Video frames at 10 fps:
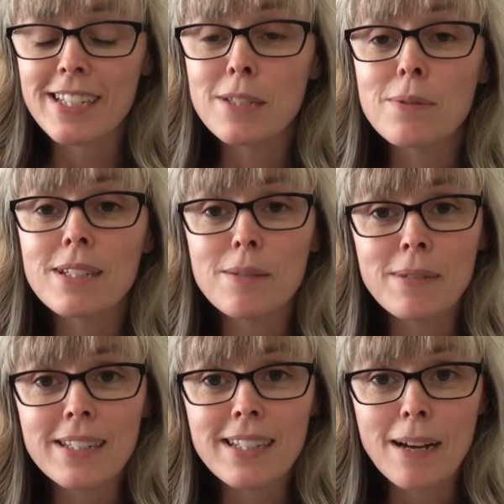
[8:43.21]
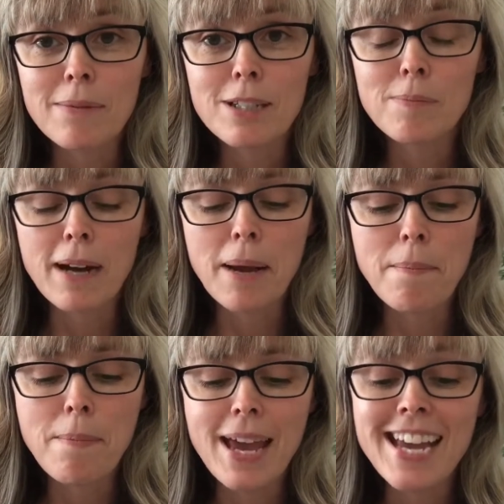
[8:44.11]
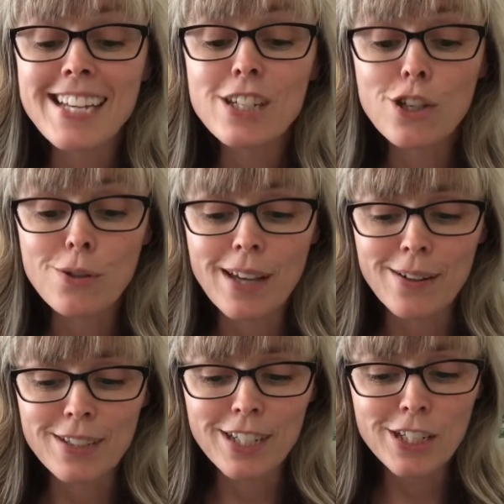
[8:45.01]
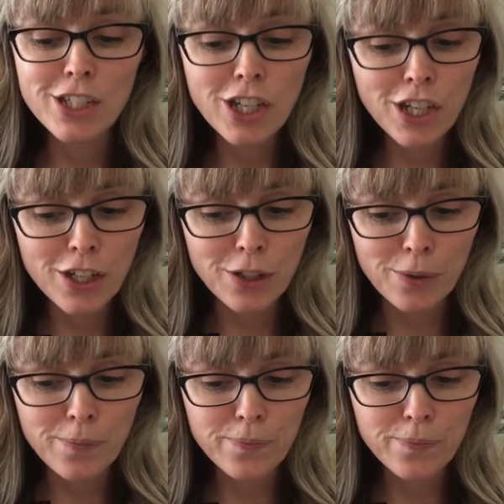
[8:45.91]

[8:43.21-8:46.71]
This was to be established by May 2002.